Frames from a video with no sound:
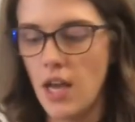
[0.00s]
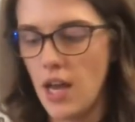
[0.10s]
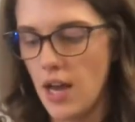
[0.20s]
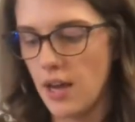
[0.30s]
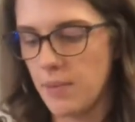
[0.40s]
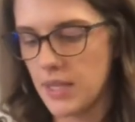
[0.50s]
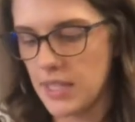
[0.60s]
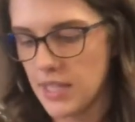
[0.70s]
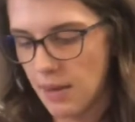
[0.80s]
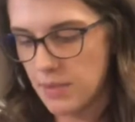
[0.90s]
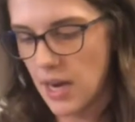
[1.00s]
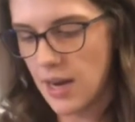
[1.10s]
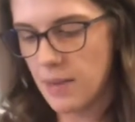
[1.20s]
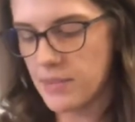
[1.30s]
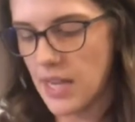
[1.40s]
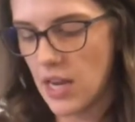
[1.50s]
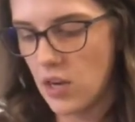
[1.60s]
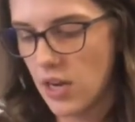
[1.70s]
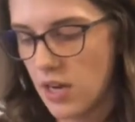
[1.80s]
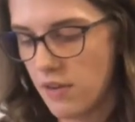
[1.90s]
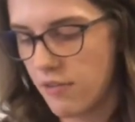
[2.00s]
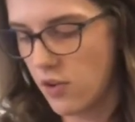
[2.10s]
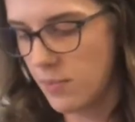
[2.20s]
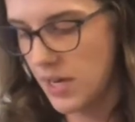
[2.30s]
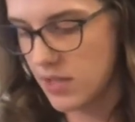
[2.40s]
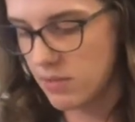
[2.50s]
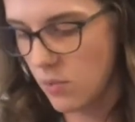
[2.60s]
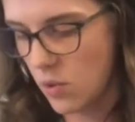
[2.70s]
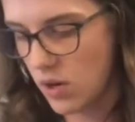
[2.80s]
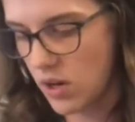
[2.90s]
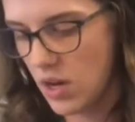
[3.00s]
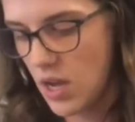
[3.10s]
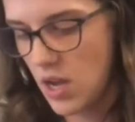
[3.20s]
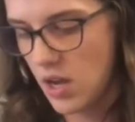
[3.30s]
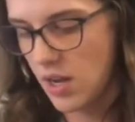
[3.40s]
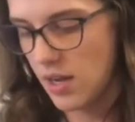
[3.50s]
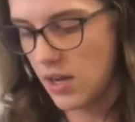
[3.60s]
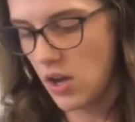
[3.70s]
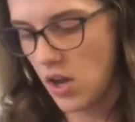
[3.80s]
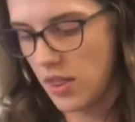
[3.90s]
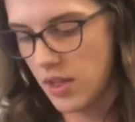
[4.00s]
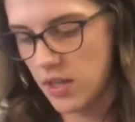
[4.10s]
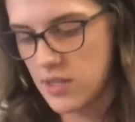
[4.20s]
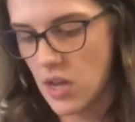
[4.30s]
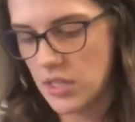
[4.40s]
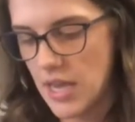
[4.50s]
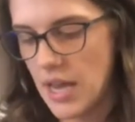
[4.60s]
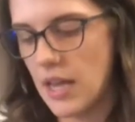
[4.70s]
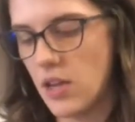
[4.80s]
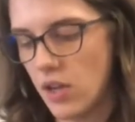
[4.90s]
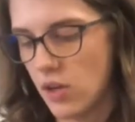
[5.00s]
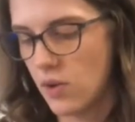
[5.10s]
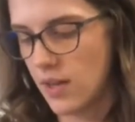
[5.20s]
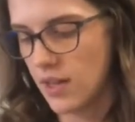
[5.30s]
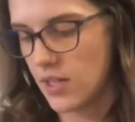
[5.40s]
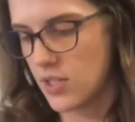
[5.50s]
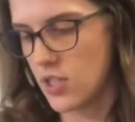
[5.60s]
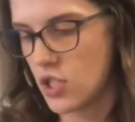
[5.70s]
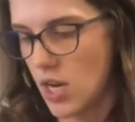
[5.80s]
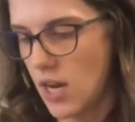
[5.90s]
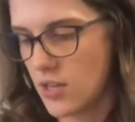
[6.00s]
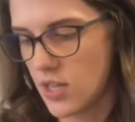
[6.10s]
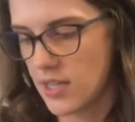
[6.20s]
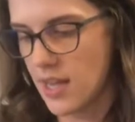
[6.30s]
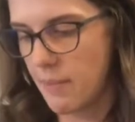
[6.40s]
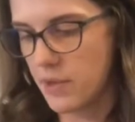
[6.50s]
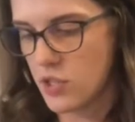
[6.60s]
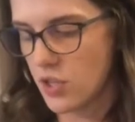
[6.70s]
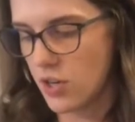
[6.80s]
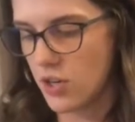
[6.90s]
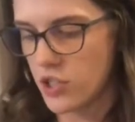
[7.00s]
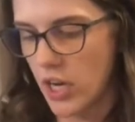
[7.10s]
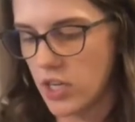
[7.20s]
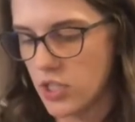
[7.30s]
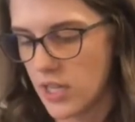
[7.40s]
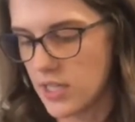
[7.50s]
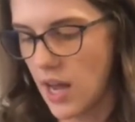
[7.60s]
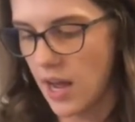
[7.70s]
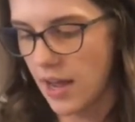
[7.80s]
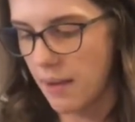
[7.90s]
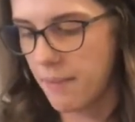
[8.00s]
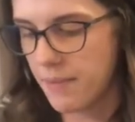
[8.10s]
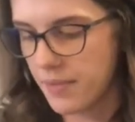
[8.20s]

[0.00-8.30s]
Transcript: But at the same time, say you need a few minutes more on the saute, you can quickly just change that temperature or change that time.